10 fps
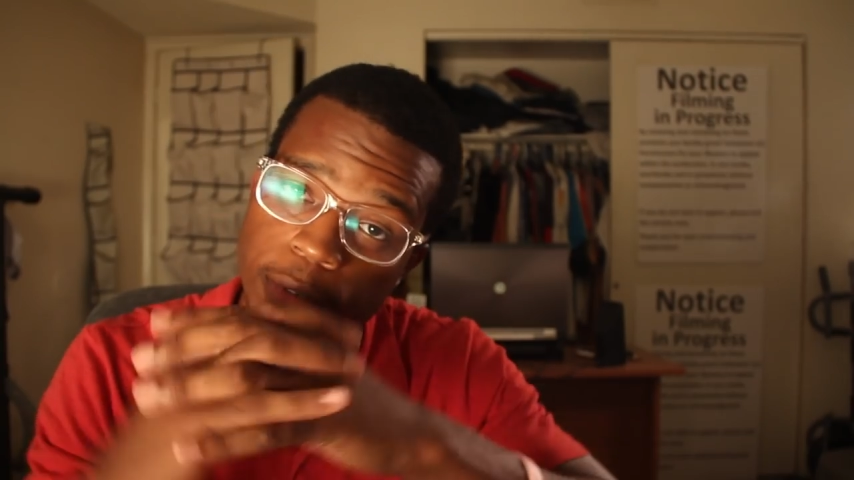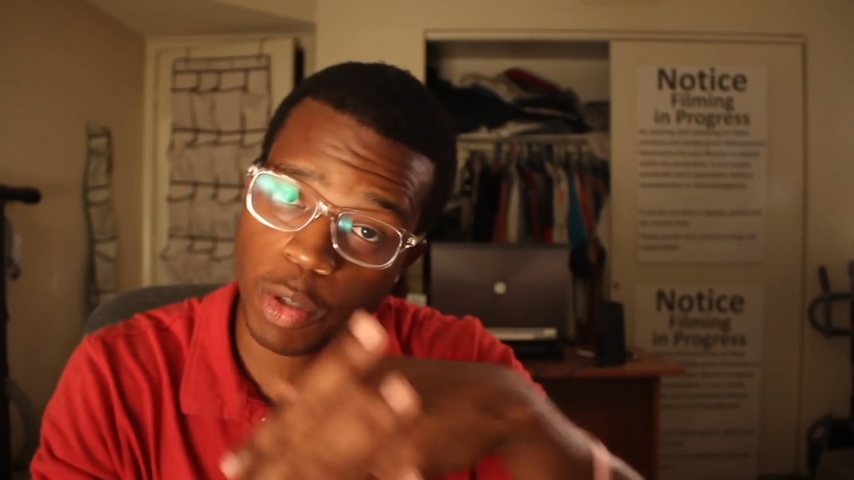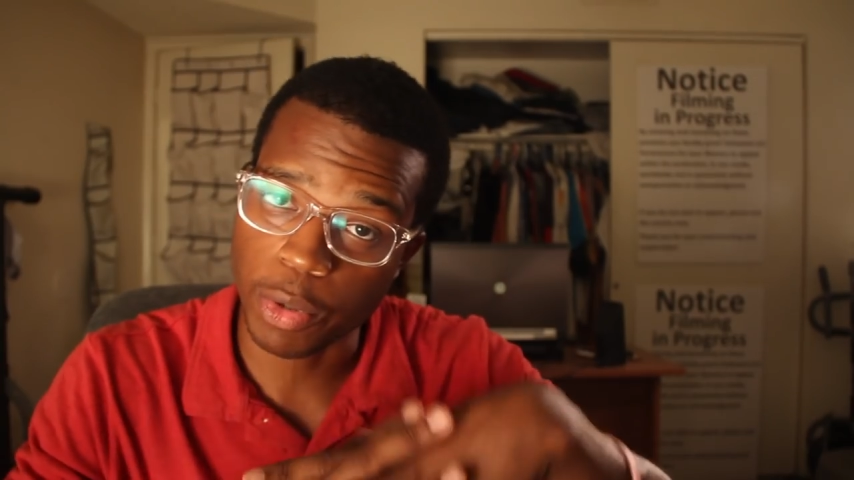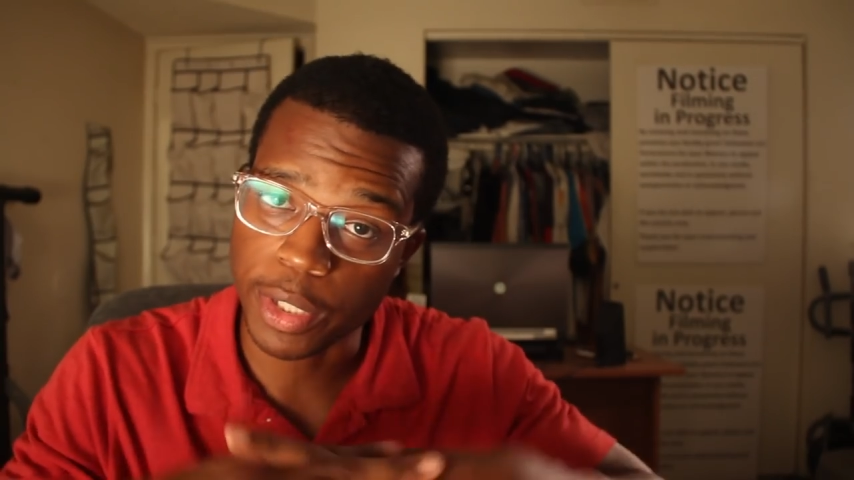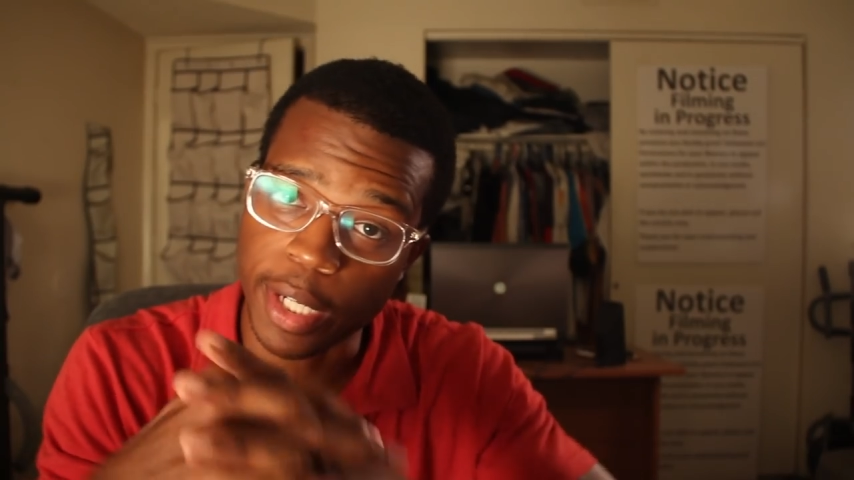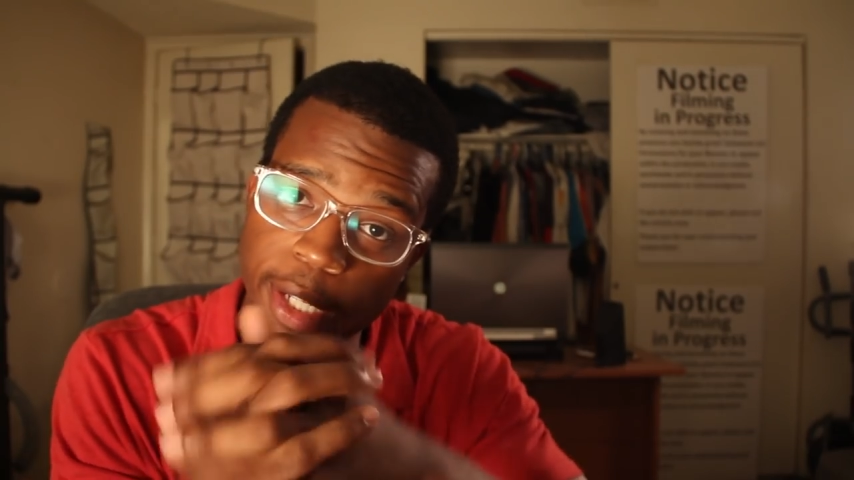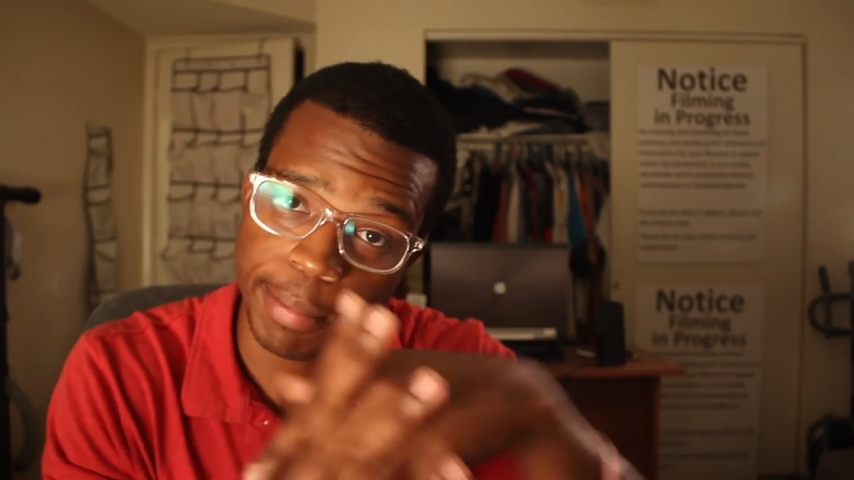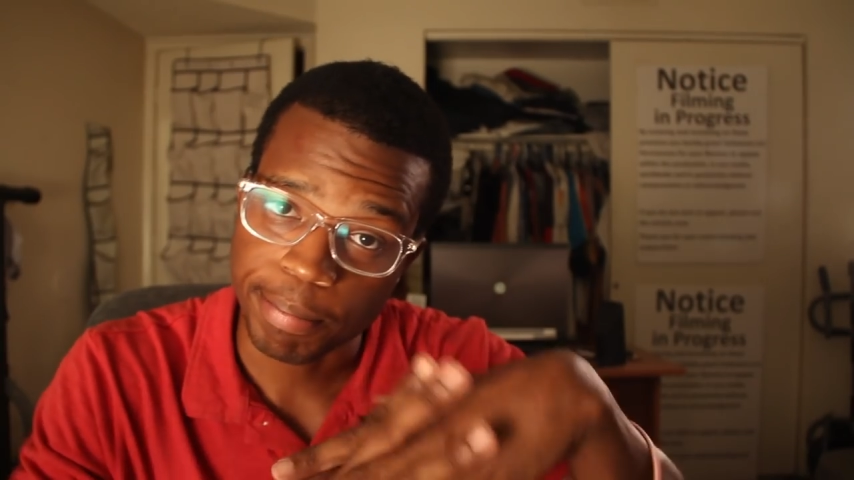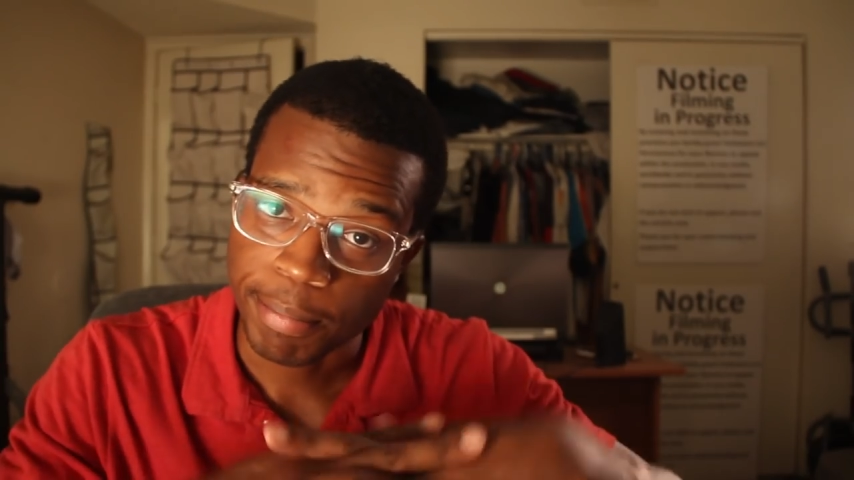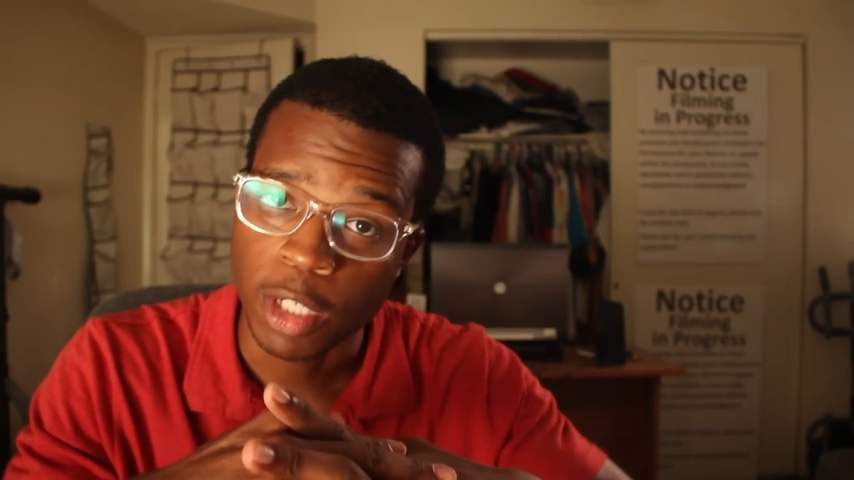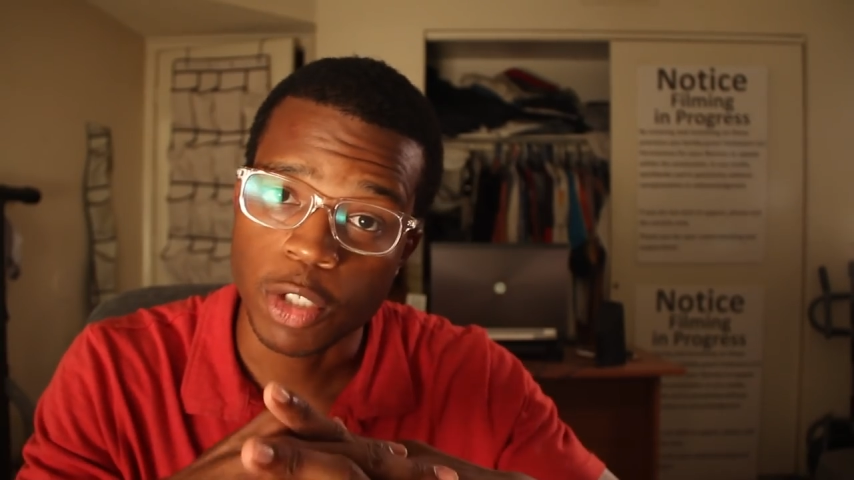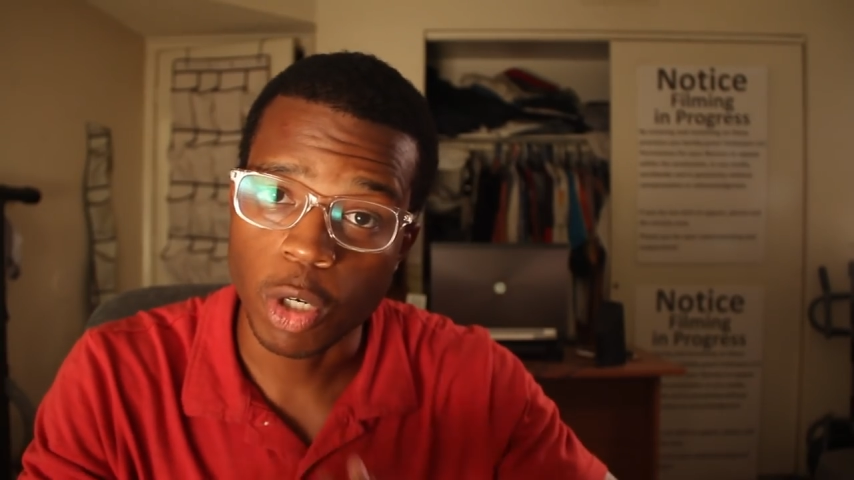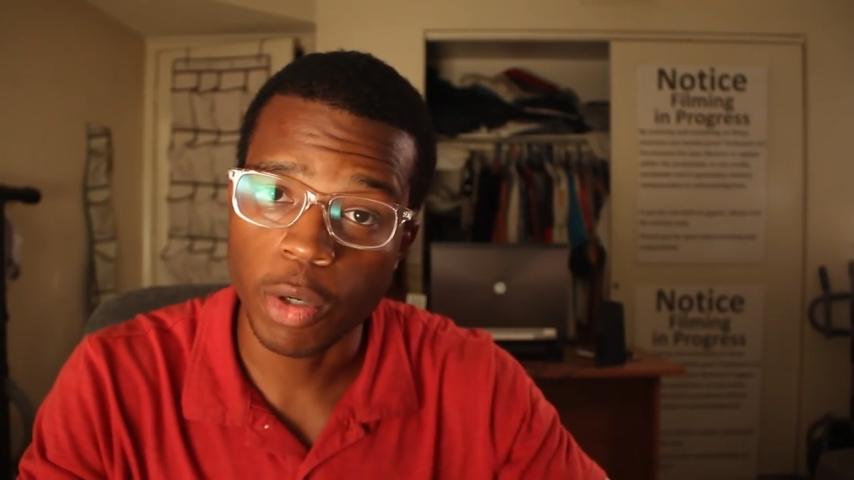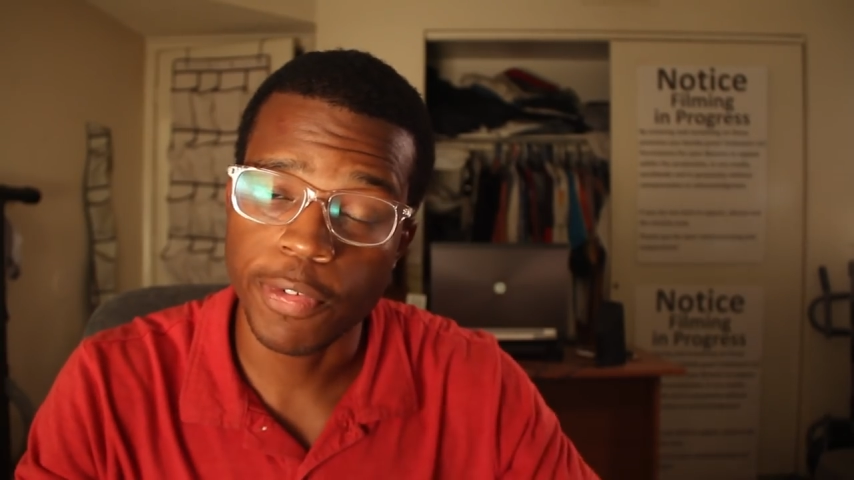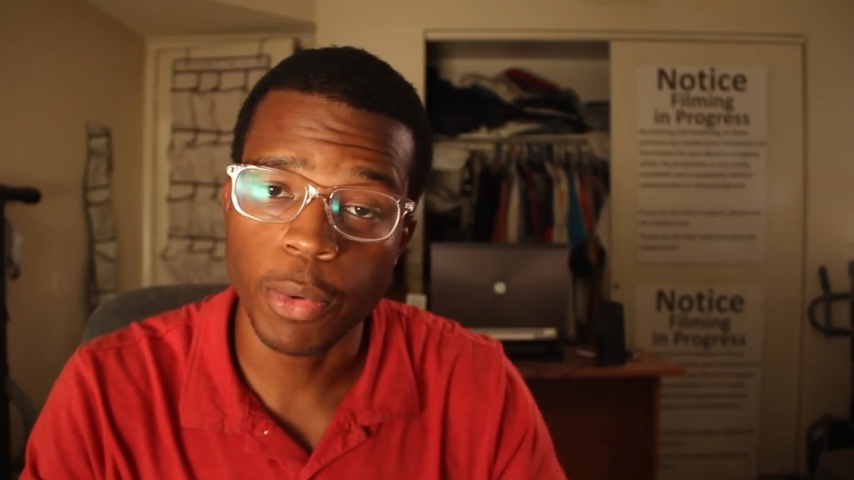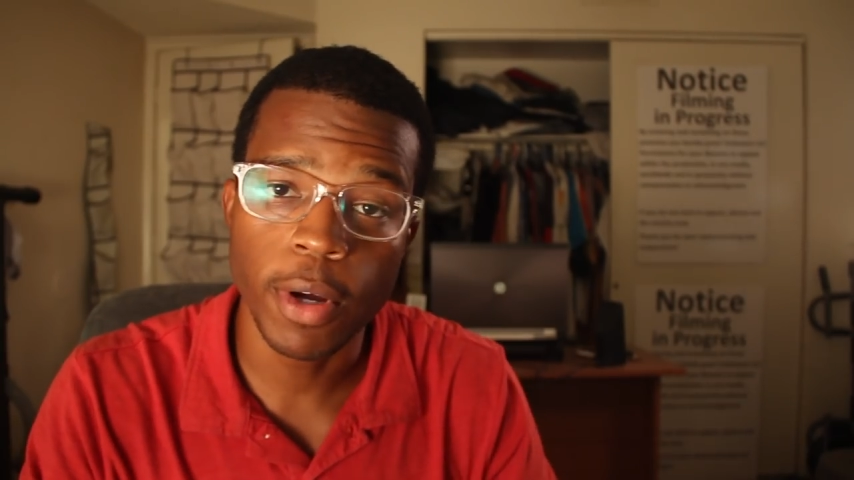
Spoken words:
of storytelling. So if you